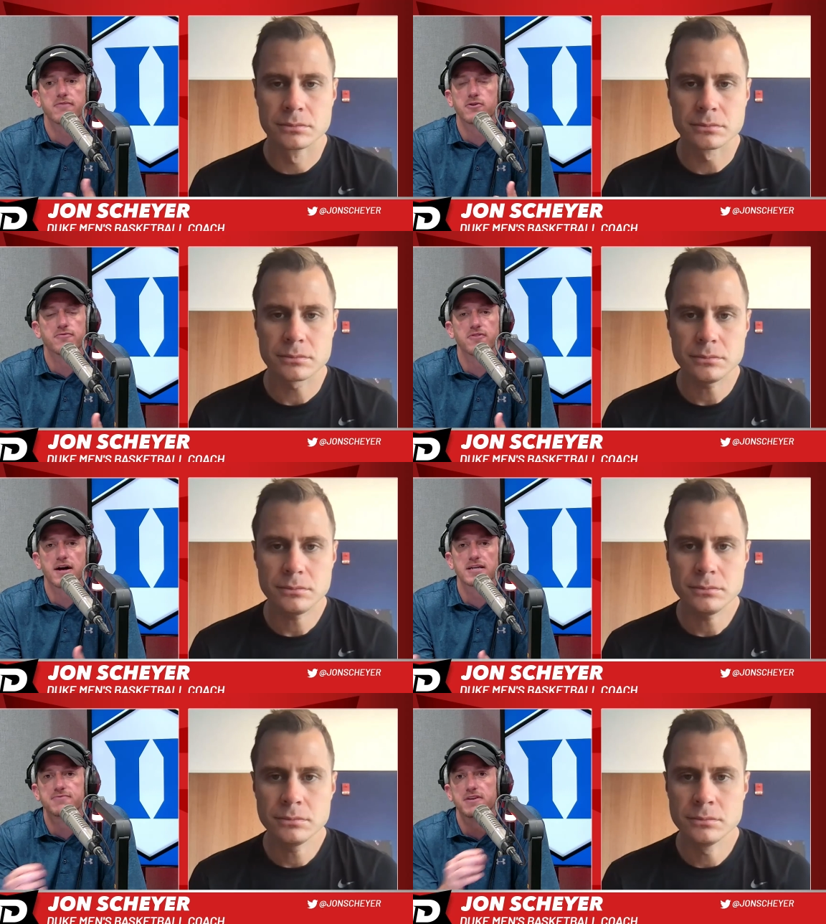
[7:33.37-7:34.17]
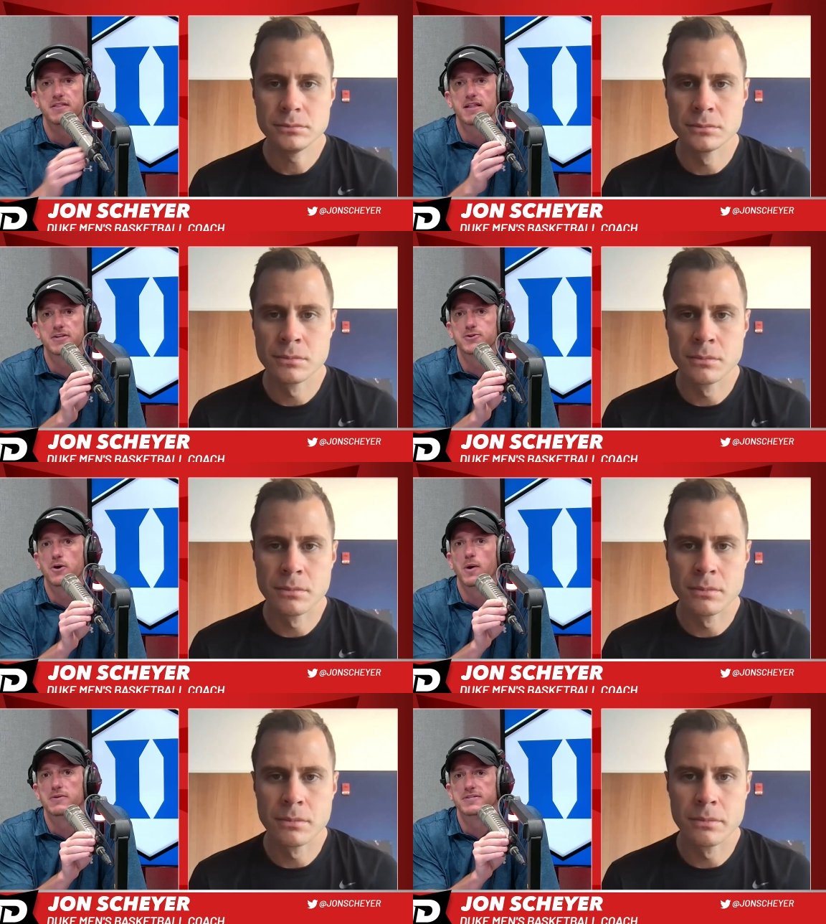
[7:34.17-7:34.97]
Speaker 1: of your philosophy that lets
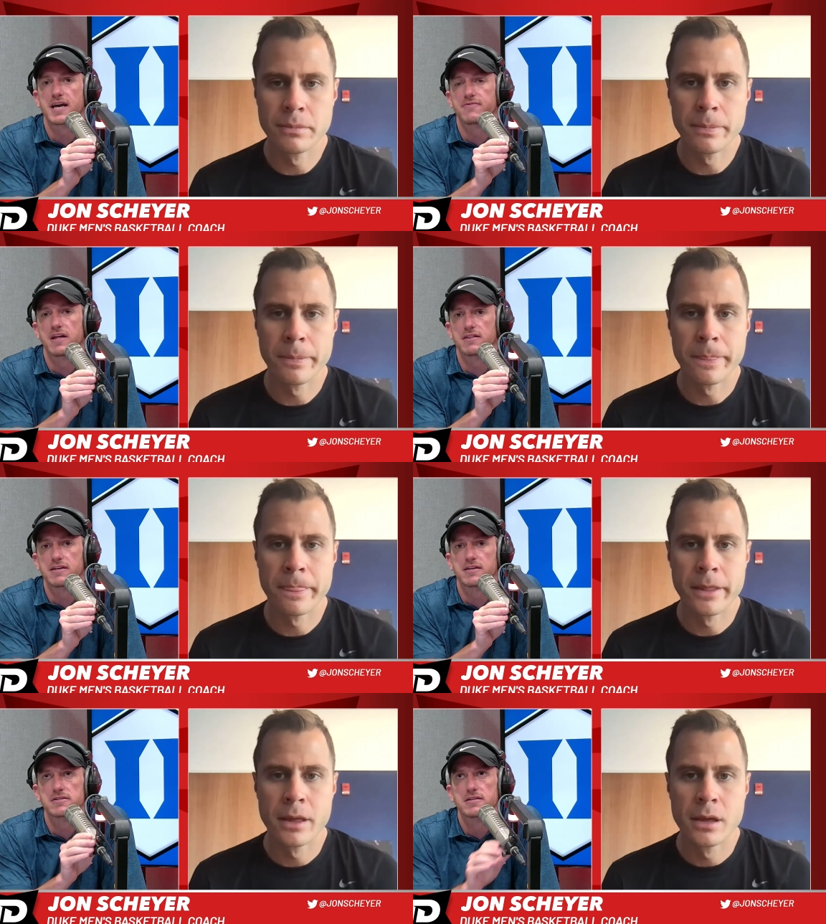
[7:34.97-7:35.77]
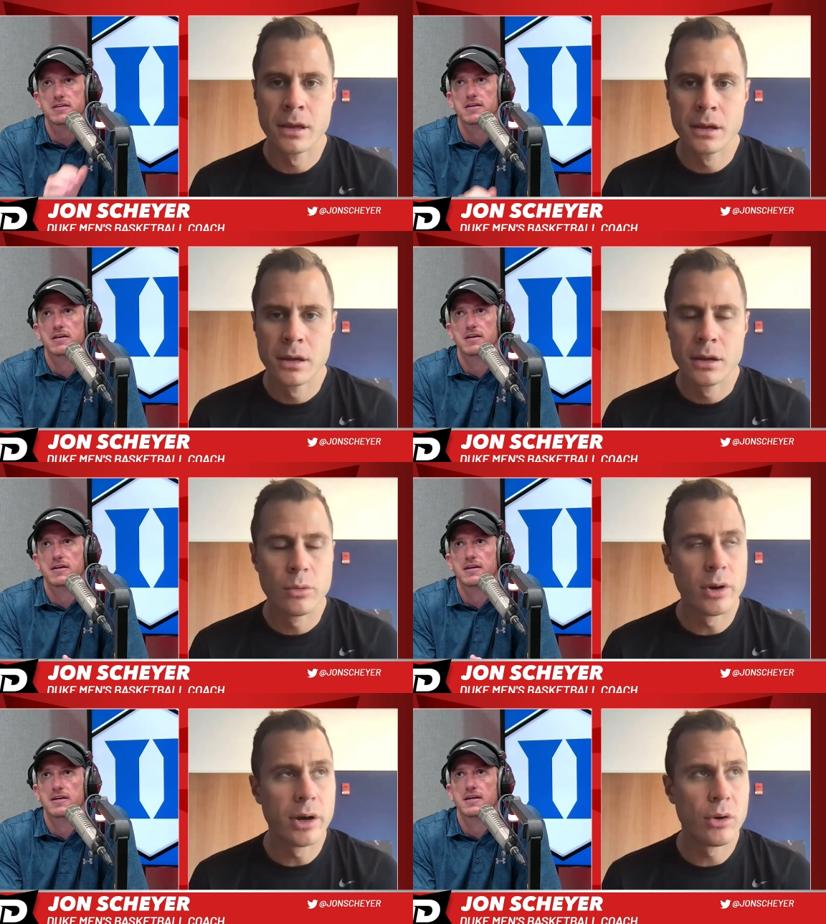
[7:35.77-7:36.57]
you go outside of that lineage?
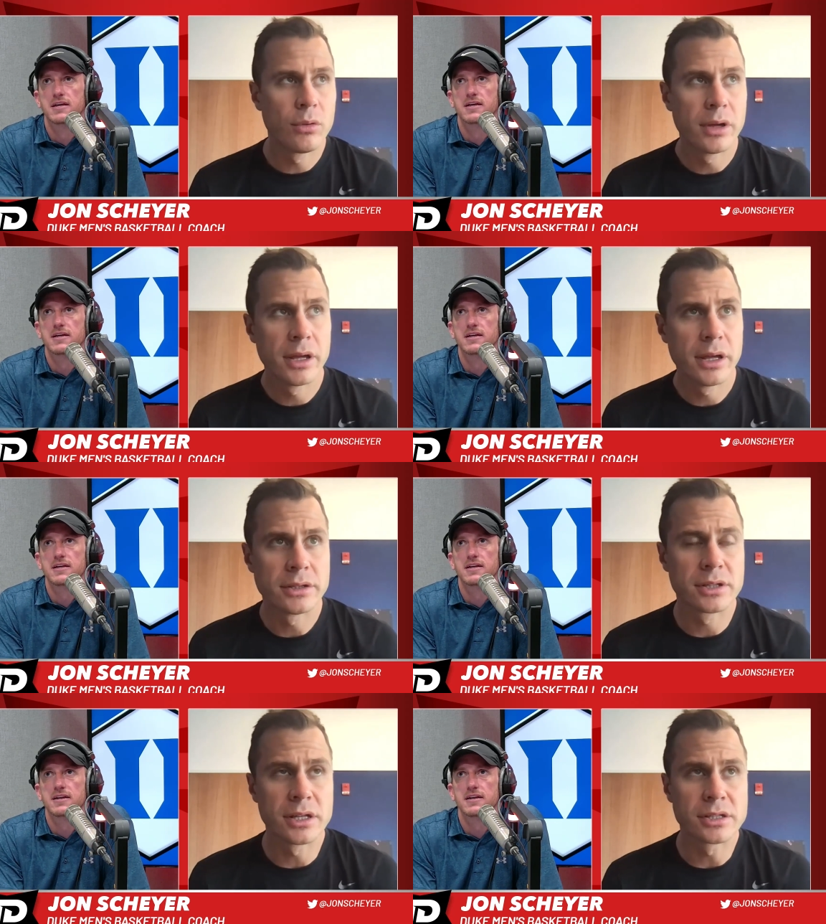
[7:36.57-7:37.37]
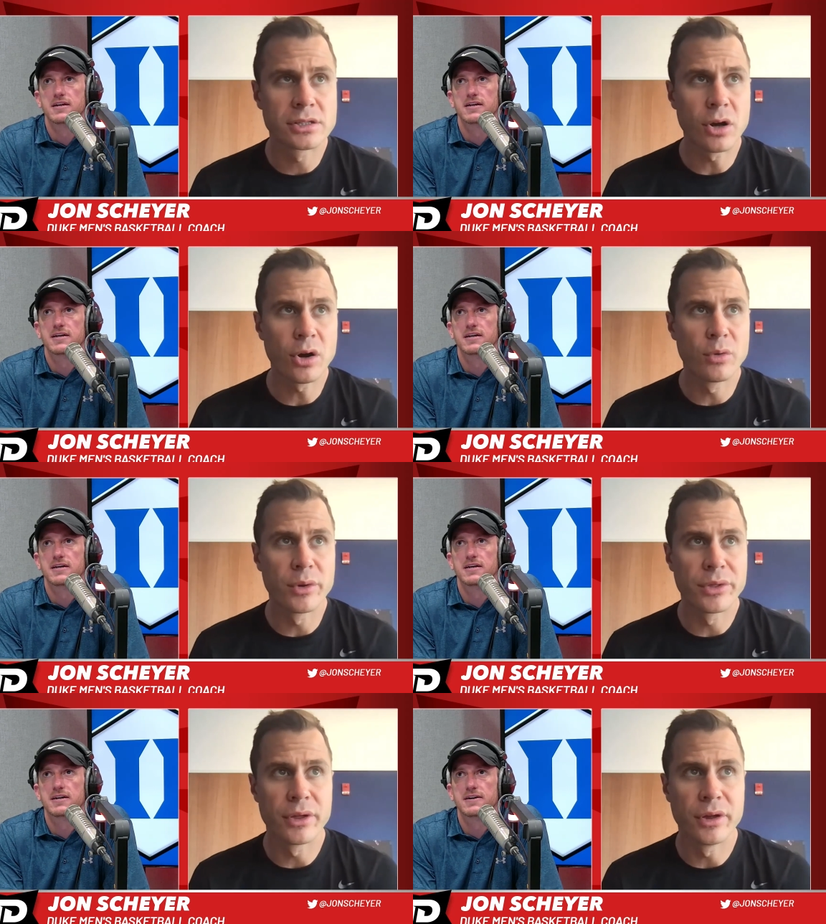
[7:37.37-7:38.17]
Speaker 2: Well, it it
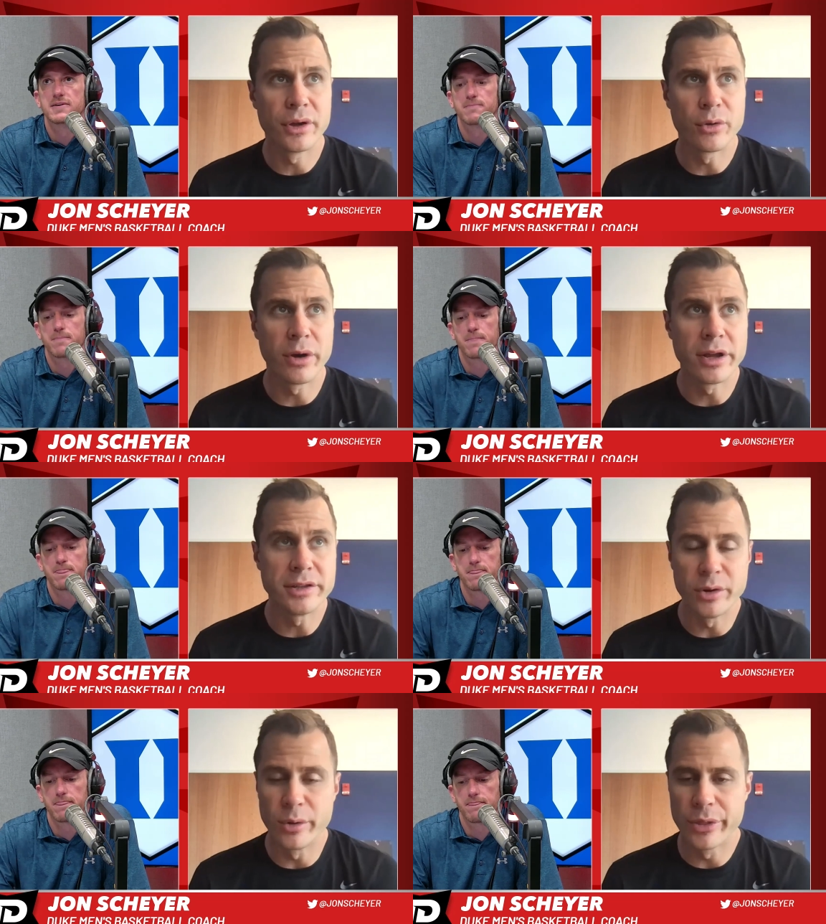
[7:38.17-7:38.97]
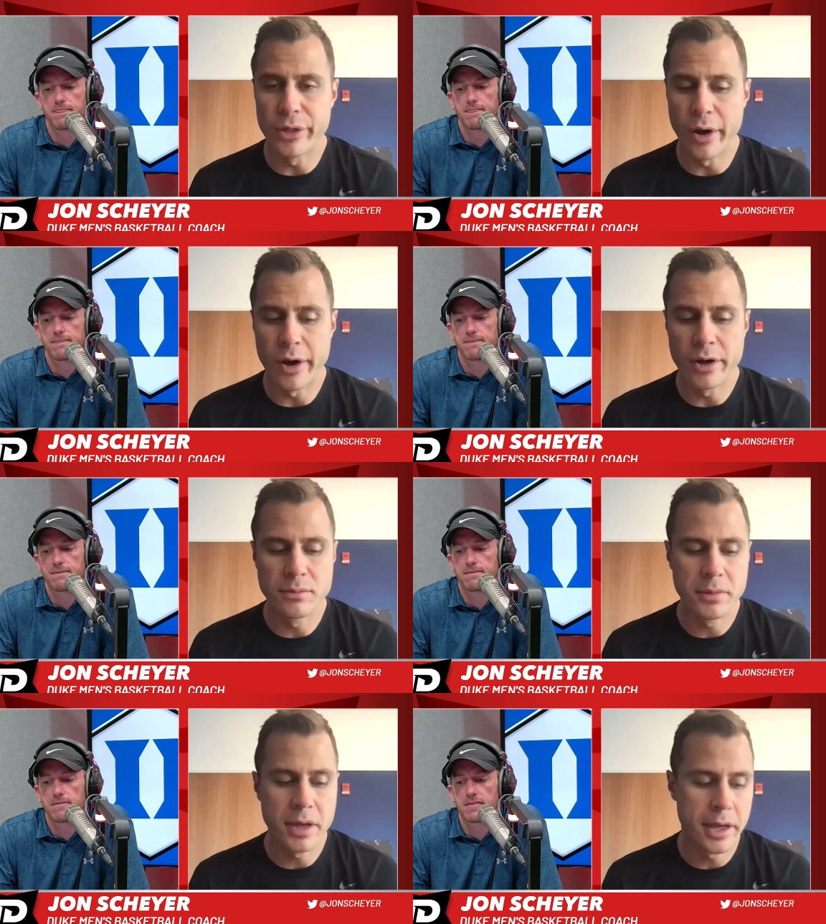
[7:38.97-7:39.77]
started with a, a great deal of
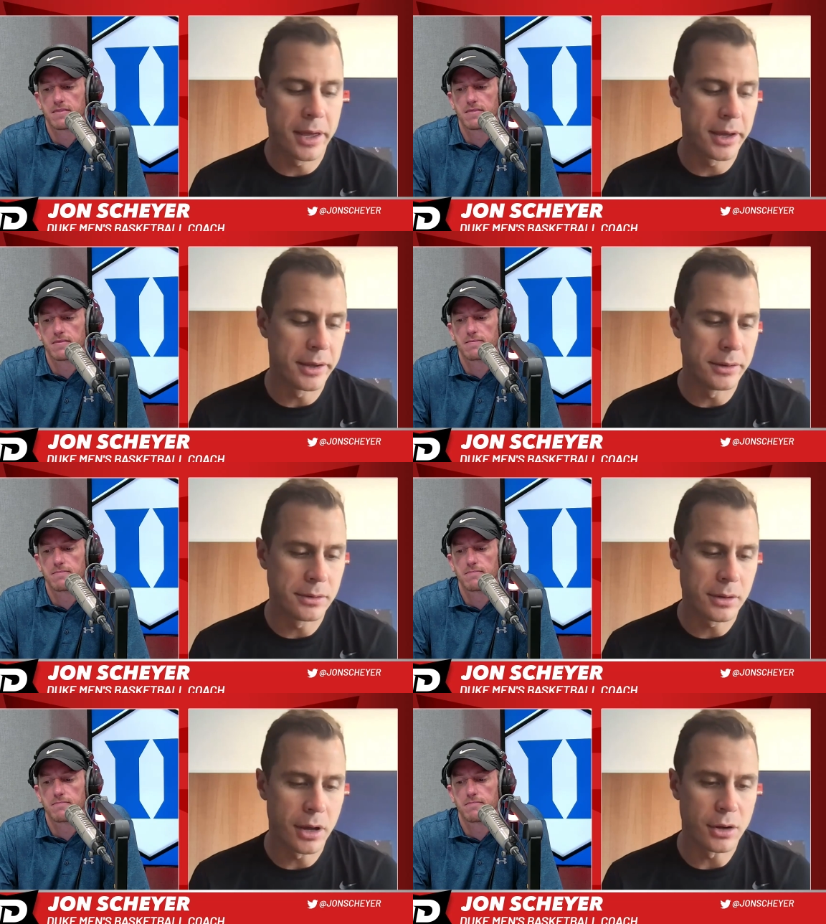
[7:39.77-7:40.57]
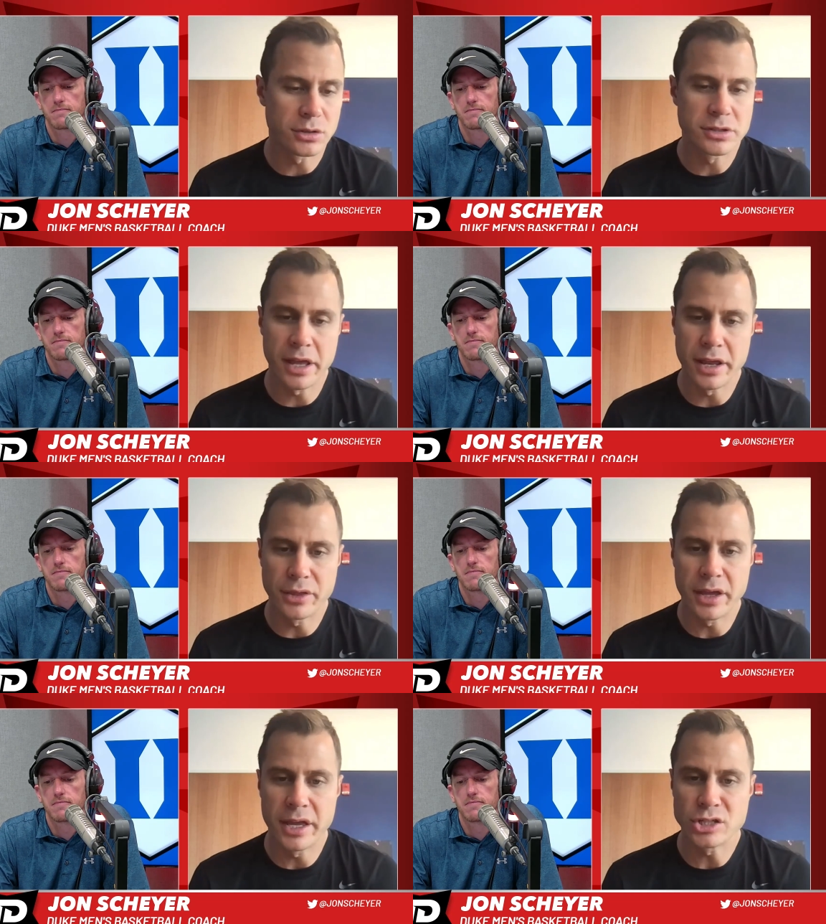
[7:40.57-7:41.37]
thought and
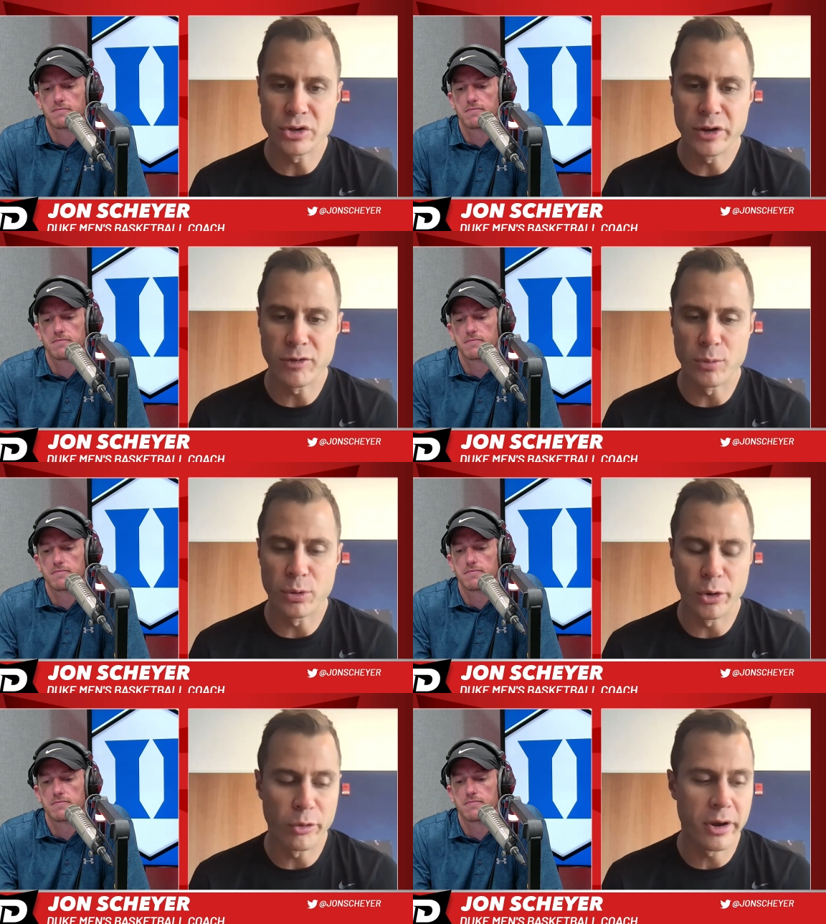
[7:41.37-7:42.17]
understanding the history of our